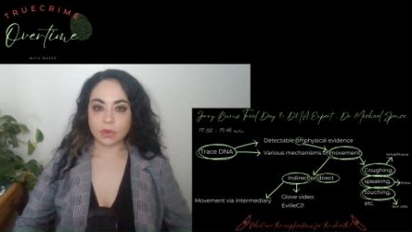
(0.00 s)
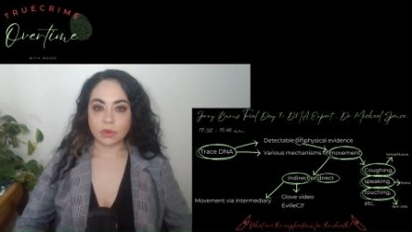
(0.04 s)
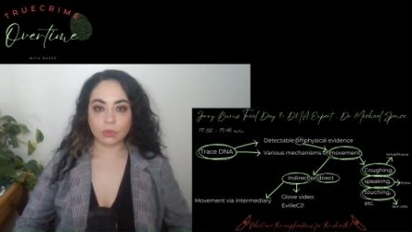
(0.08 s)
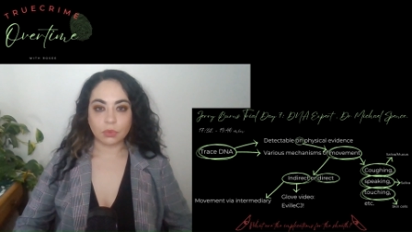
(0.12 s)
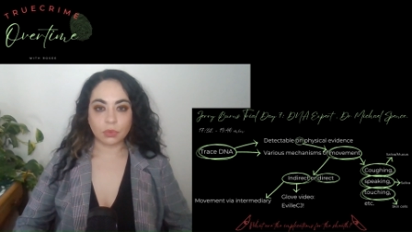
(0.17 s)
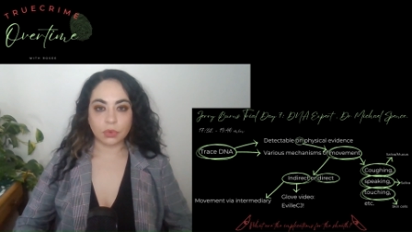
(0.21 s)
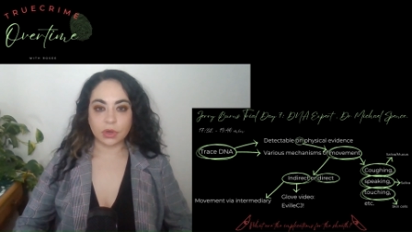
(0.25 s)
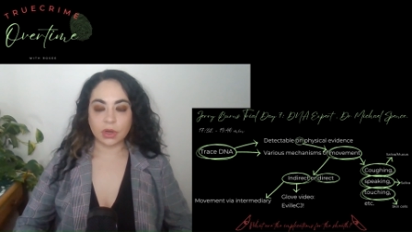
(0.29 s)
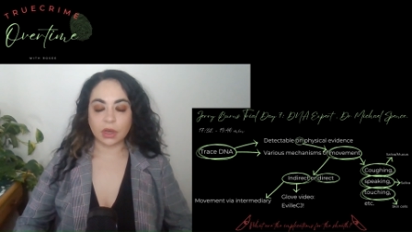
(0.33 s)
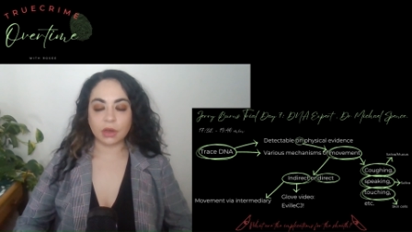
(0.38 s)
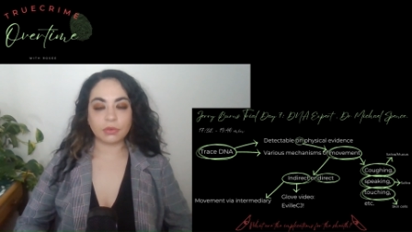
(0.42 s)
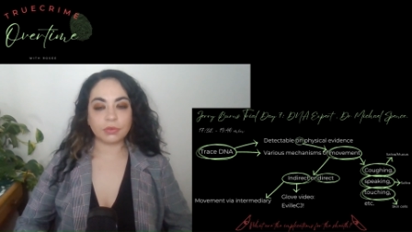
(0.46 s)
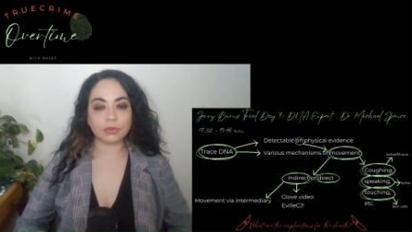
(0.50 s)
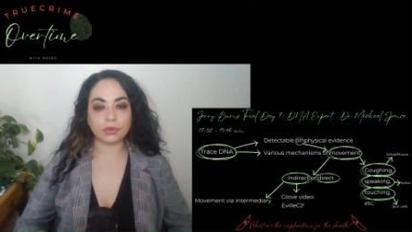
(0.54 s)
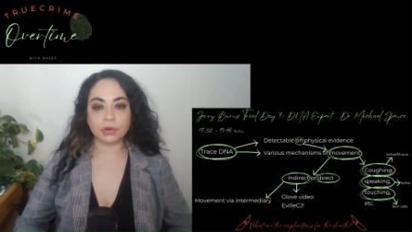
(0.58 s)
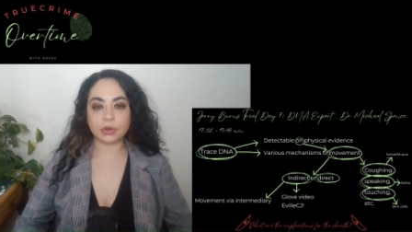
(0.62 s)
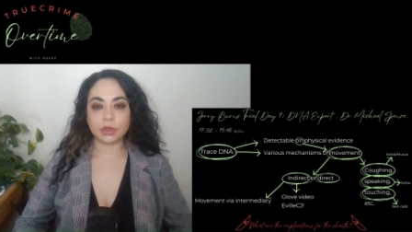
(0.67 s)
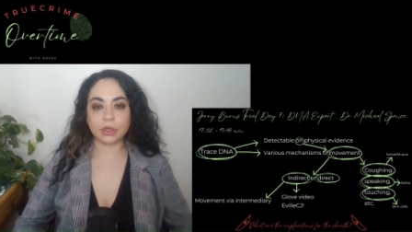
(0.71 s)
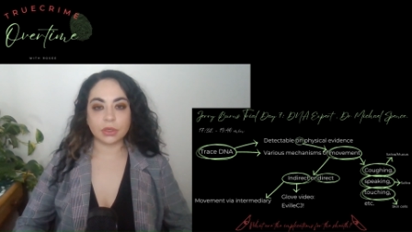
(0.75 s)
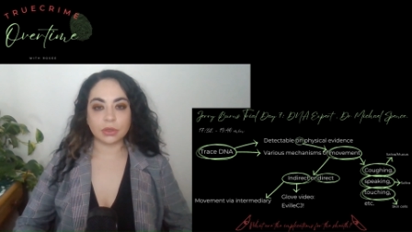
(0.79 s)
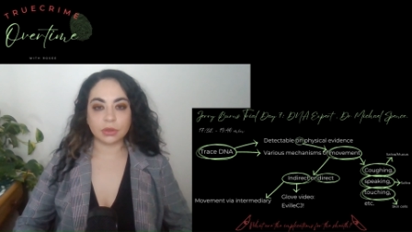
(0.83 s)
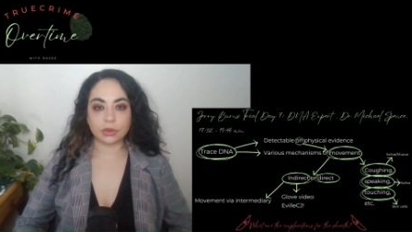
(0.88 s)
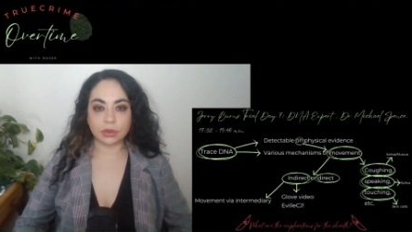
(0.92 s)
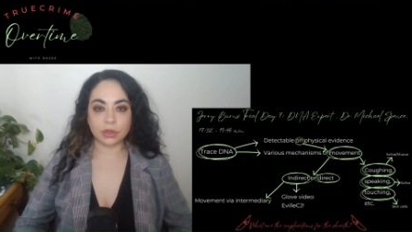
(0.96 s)
would have
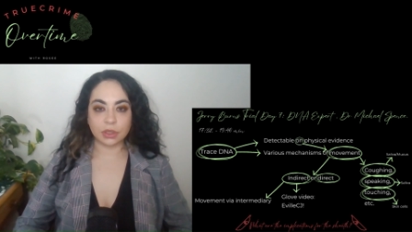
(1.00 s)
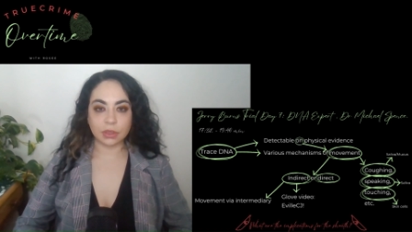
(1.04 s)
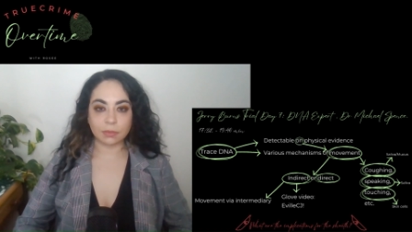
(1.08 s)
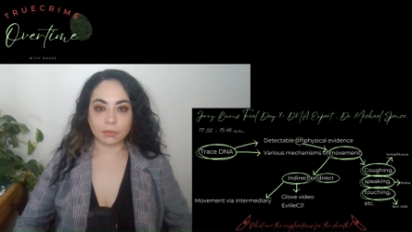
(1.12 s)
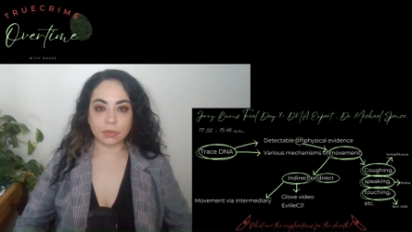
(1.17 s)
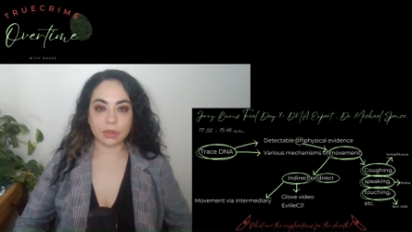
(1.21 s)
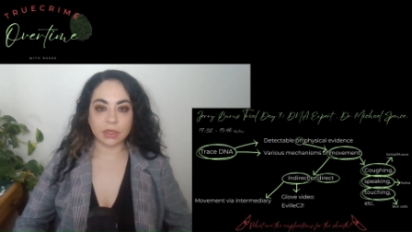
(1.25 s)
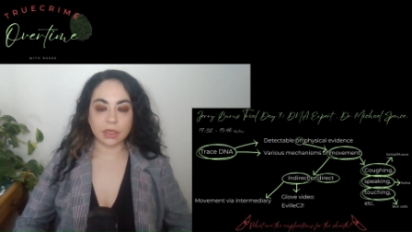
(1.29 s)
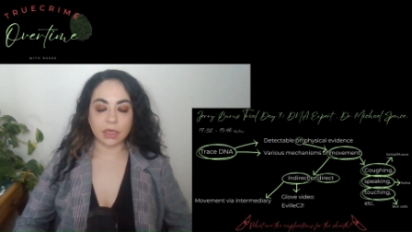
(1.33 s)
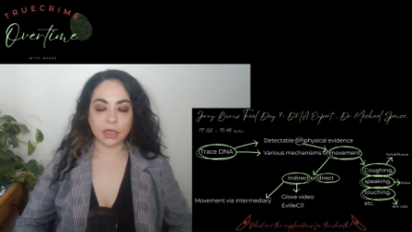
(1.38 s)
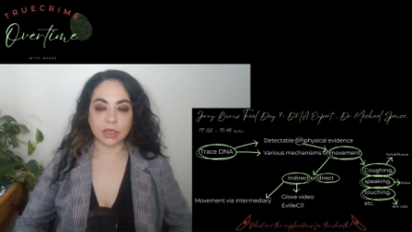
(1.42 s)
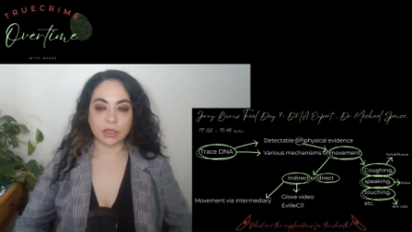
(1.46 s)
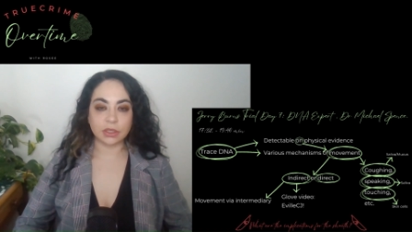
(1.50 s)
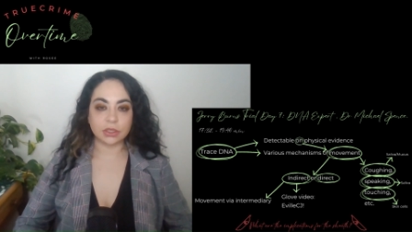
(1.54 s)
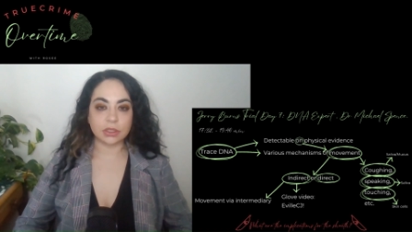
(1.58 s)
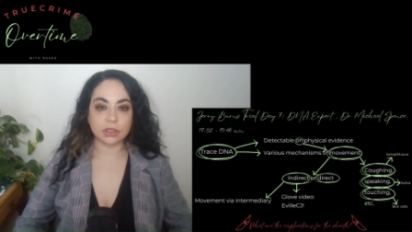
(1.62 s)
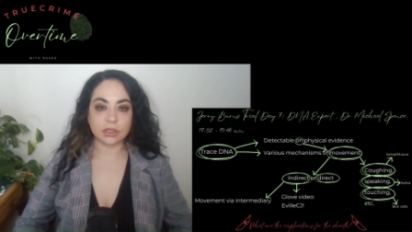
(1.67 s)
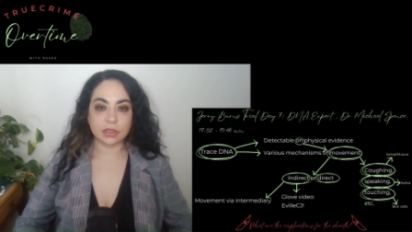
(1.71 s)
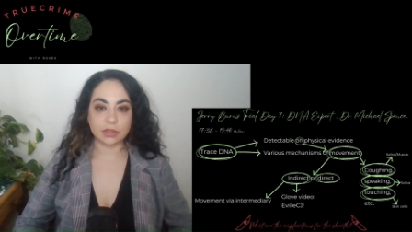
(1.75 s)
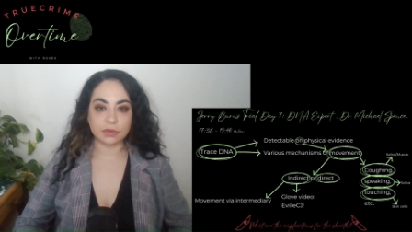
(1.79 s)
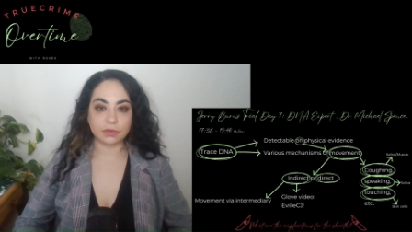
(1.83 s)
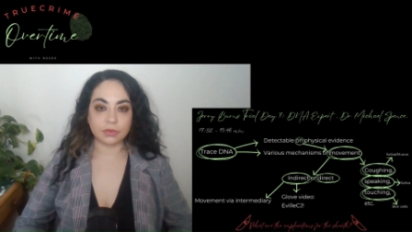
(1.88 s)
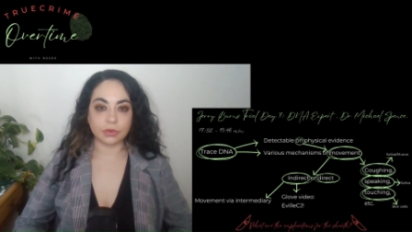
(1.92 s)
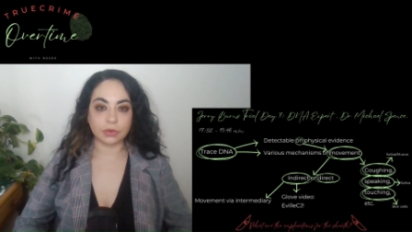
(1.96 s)
very good
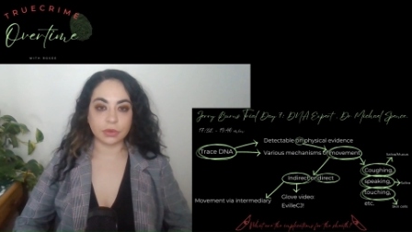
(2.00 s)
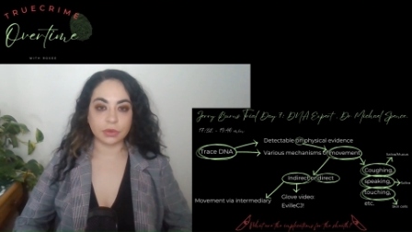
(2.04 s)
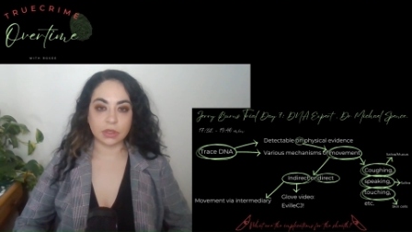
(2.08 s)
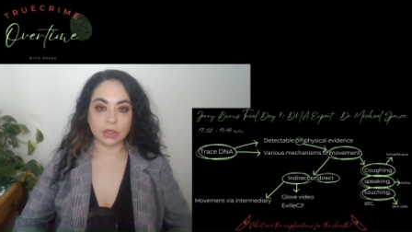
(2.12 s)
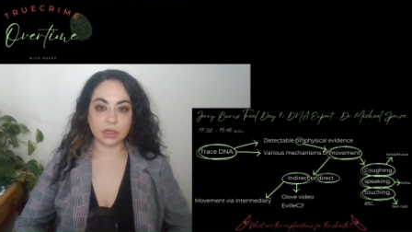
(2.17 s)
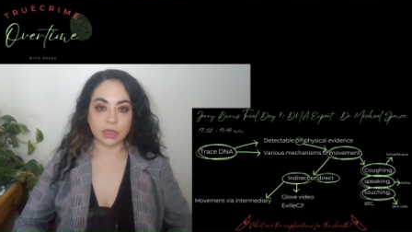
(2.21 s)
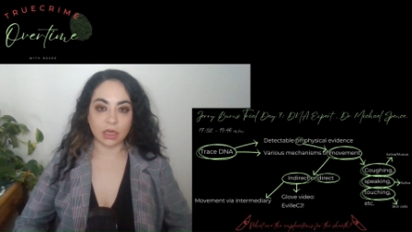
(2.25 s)
implications for the